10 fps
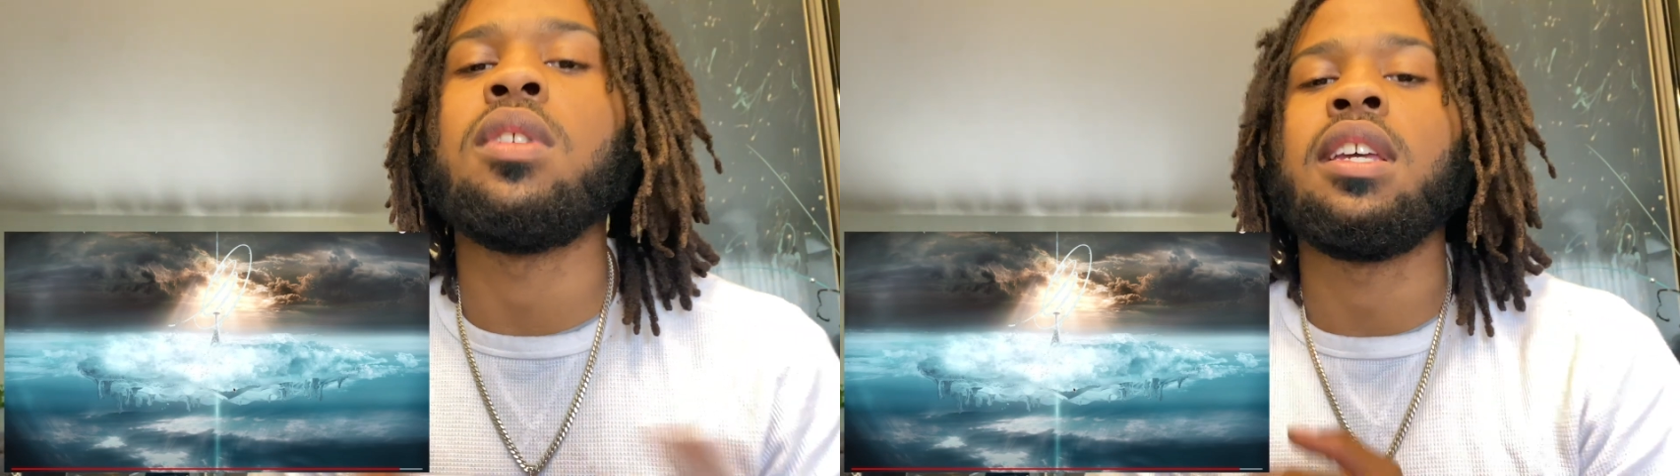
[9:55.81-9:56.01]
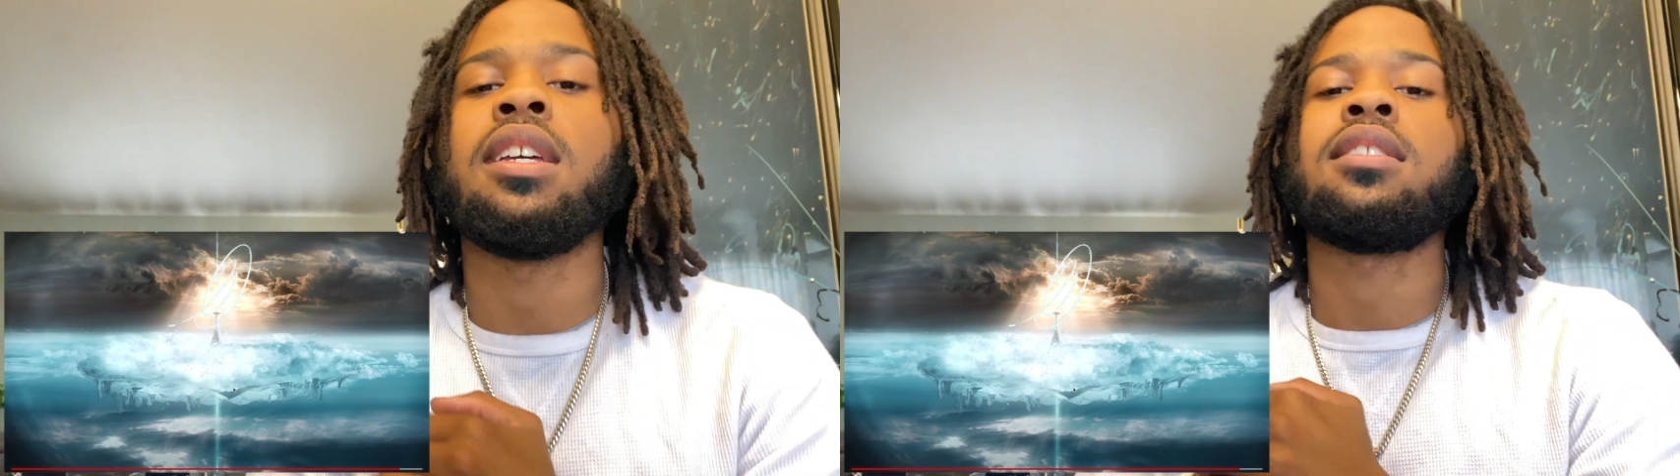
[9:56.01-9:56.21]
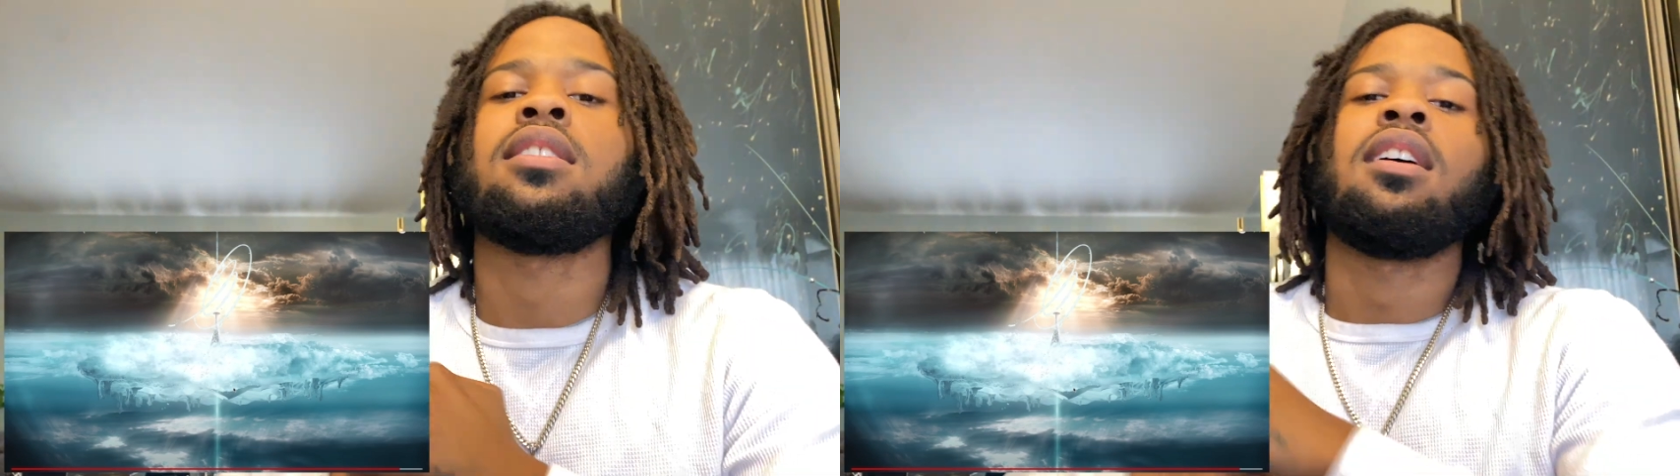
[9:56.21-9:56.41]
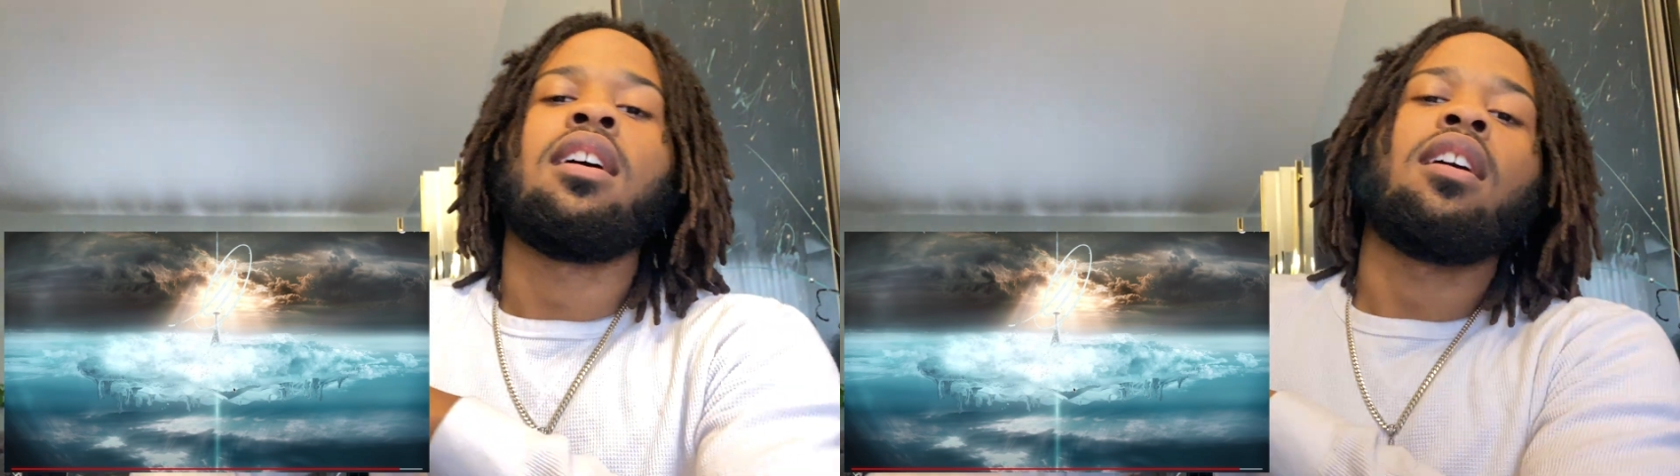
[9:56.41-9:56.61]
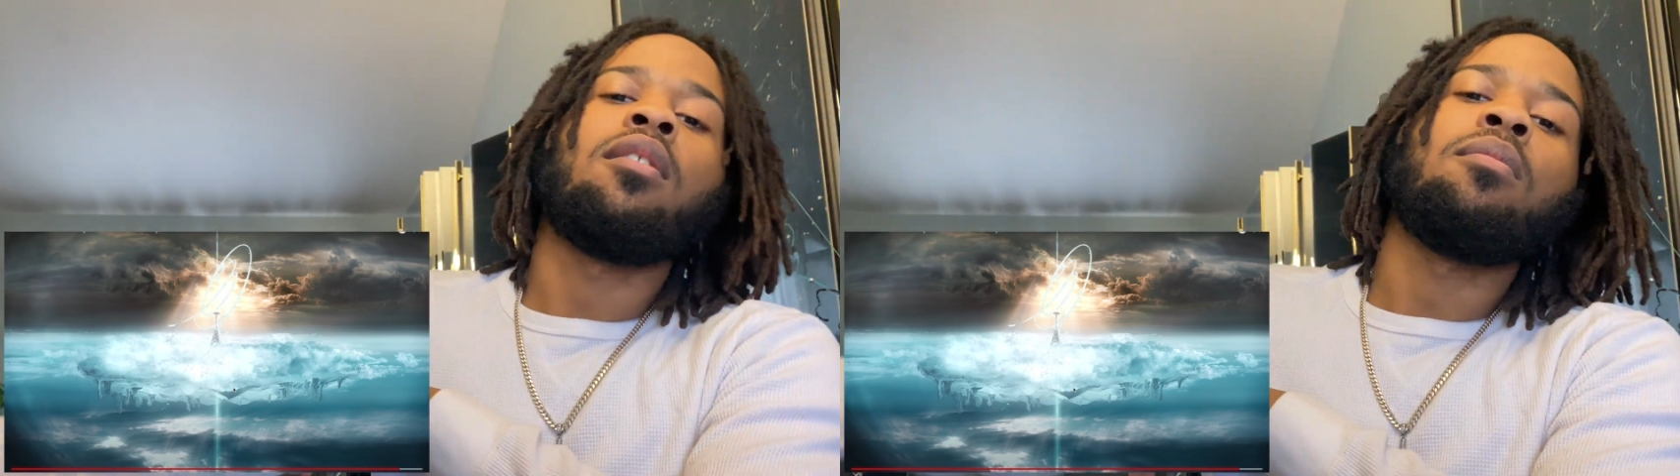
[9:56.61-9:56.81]
next
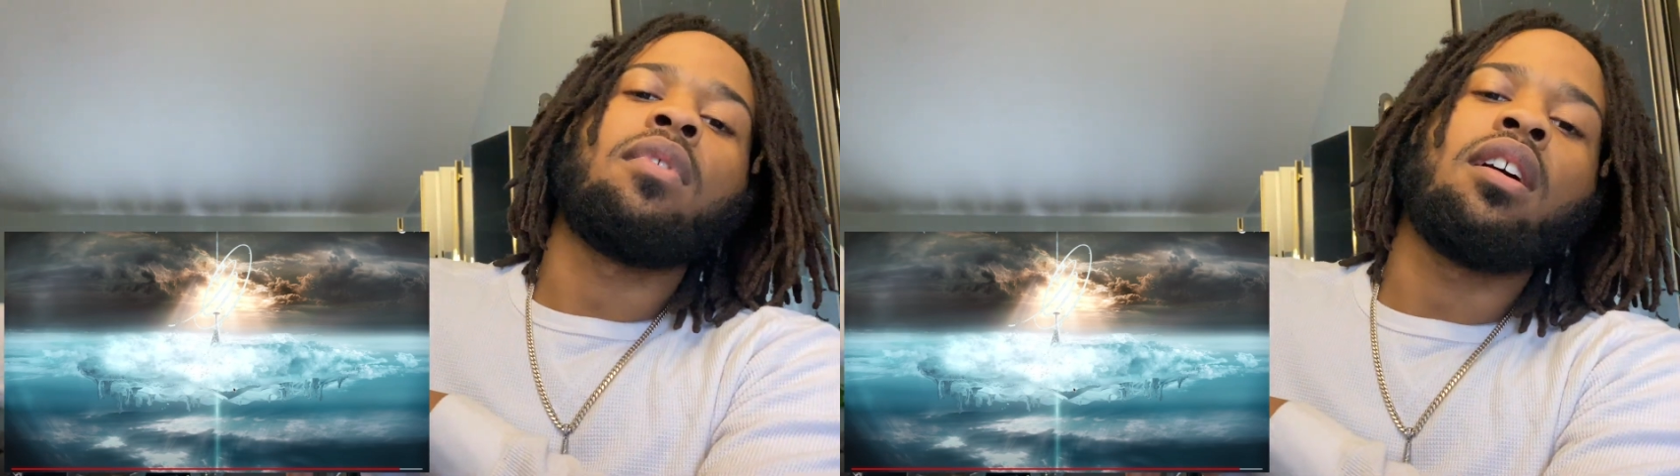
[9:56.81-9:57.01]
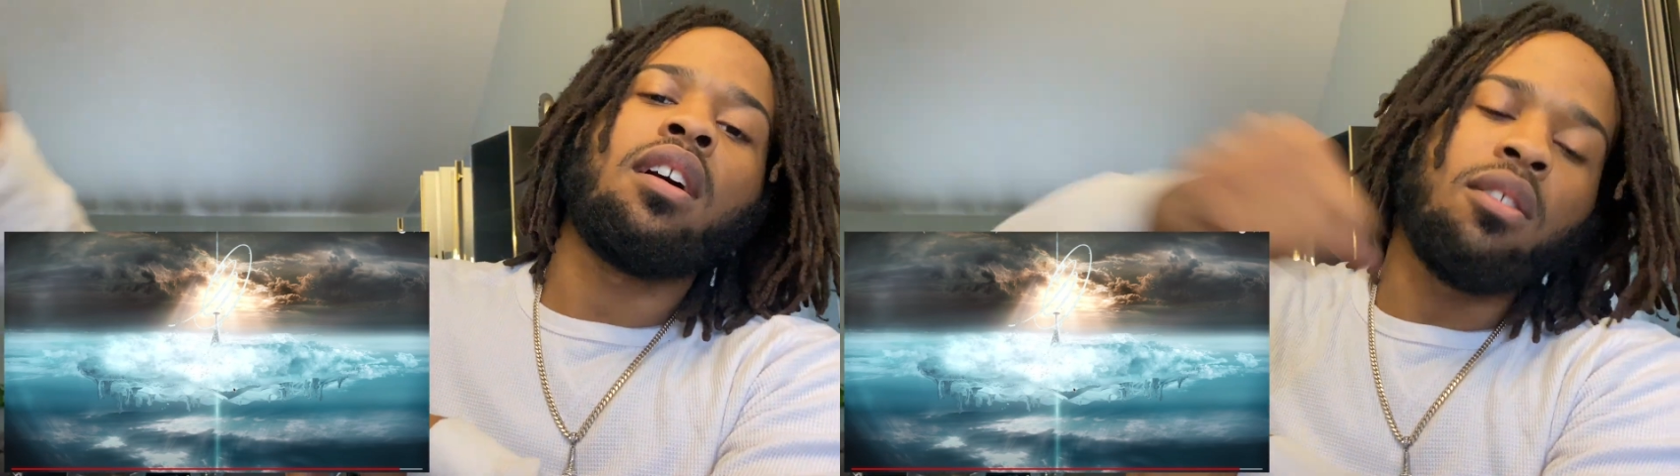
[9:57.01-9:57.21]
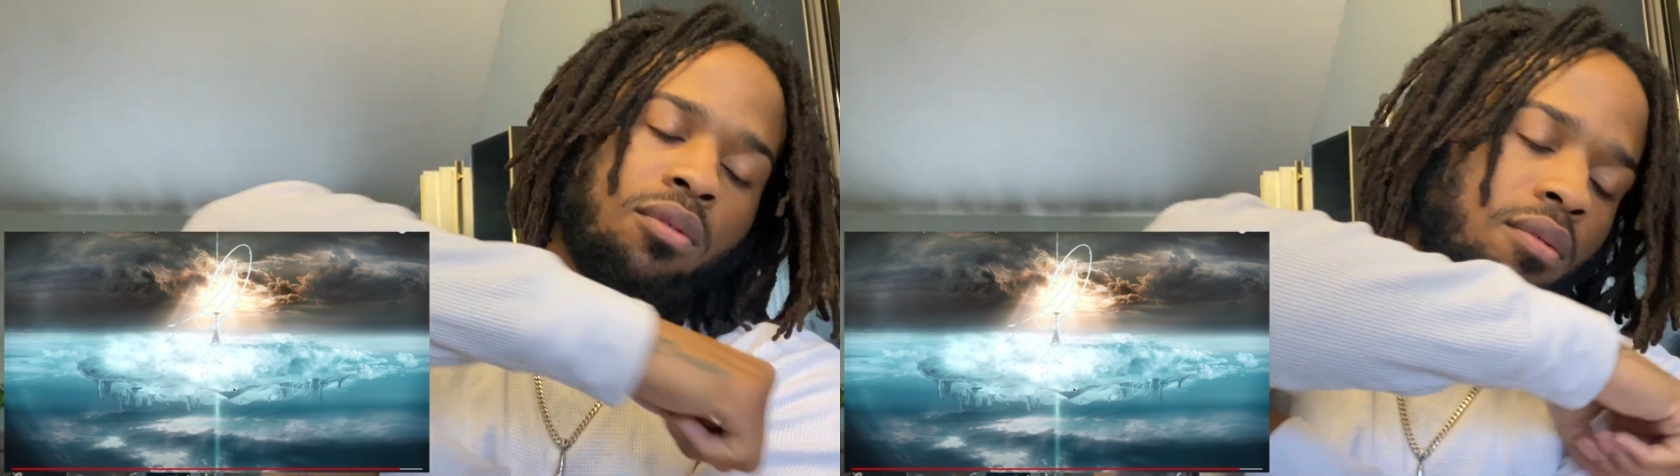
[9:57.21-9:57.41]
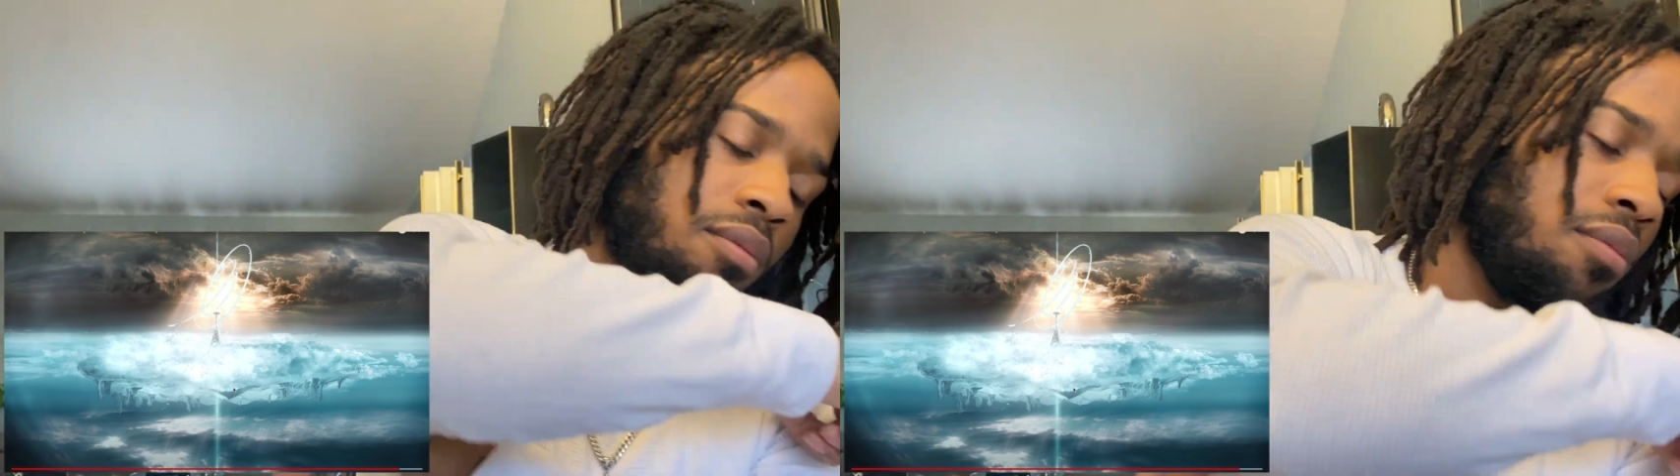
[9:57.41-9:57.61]
out. Oh.